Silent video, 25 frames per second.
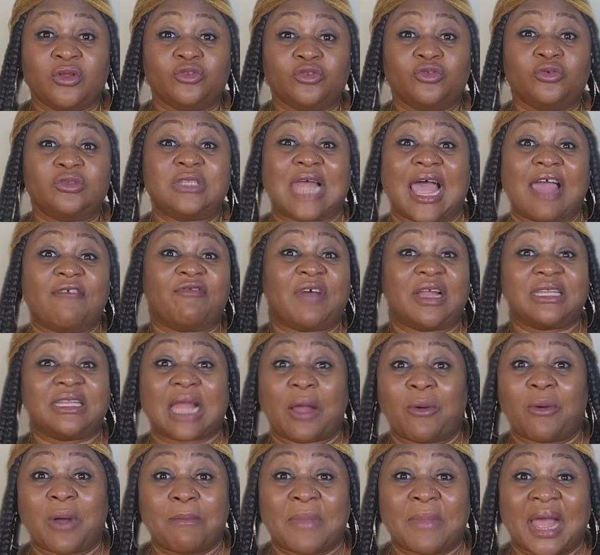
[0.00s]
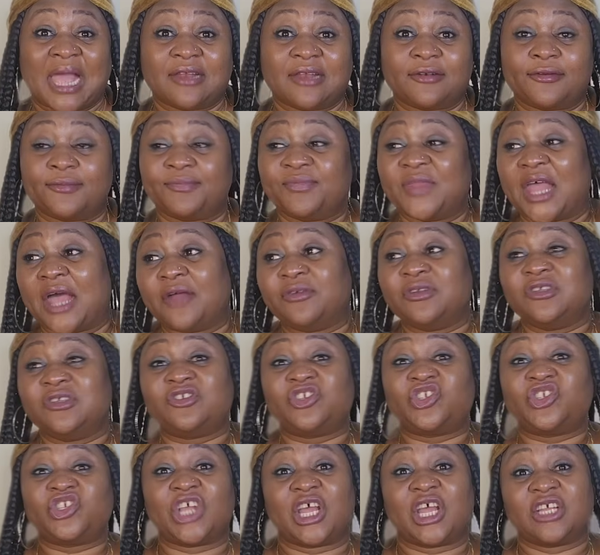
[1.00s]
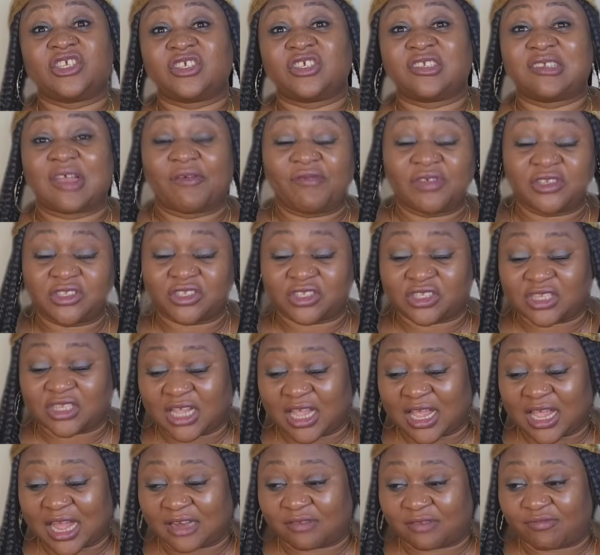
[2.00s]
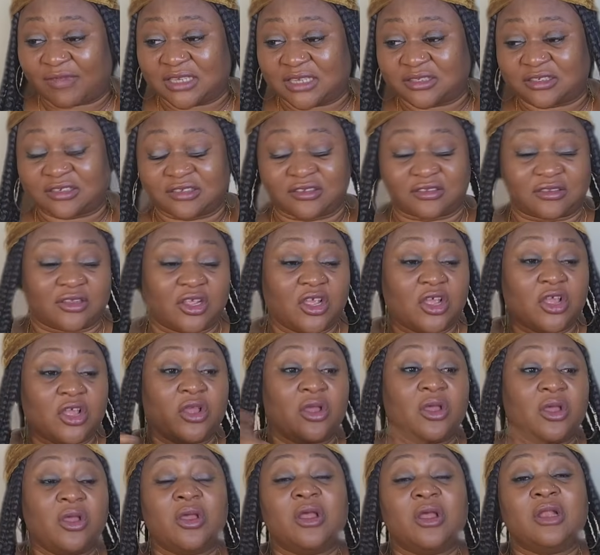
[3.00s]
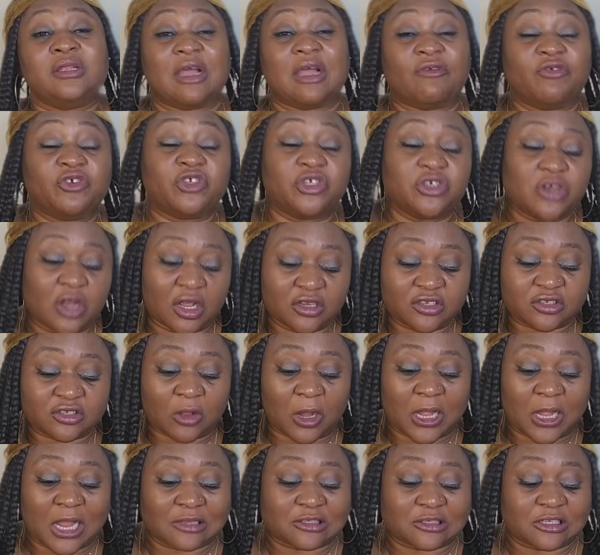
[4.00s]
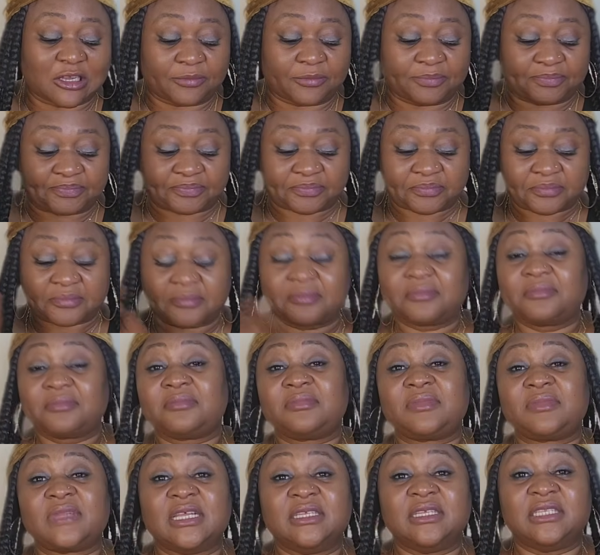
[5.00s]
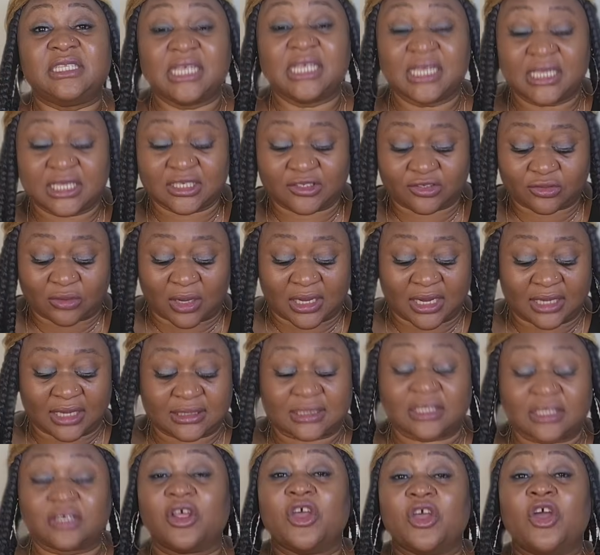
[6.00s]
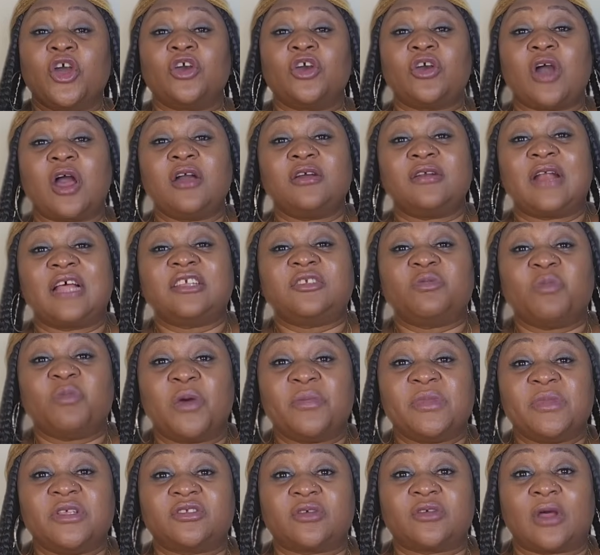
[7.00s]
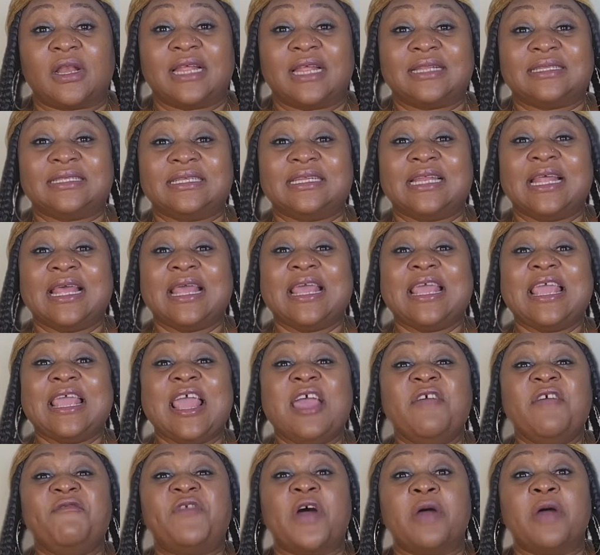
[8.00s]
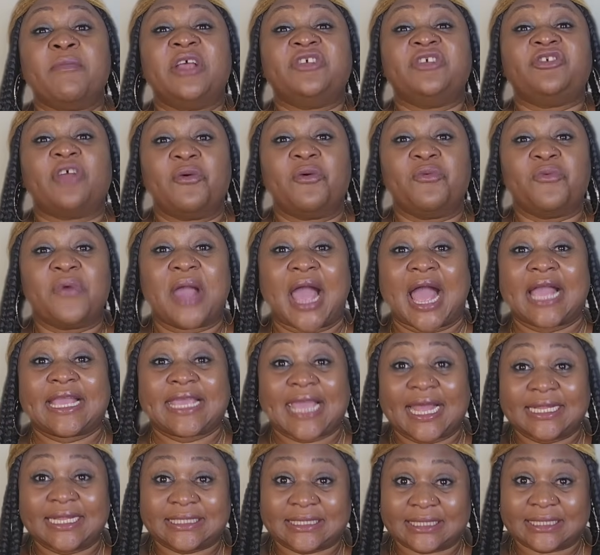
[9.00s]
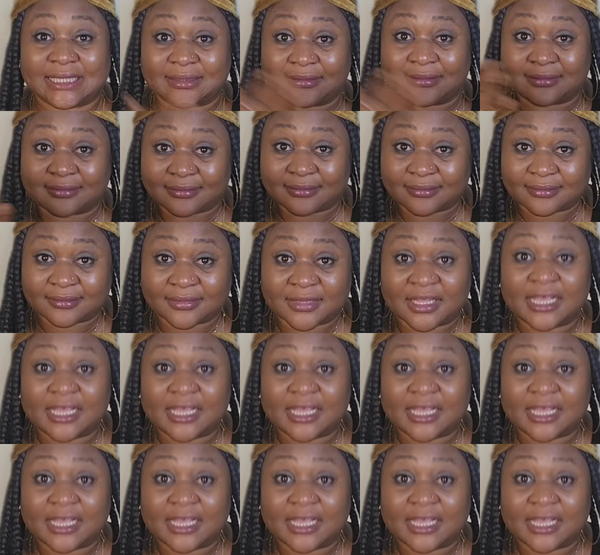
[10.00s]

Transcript: to divert our mind. Now it's church, Seventh-day Adventist. The Virginia is collecting. D is collecting. Congress mom is collecting. Information we are getting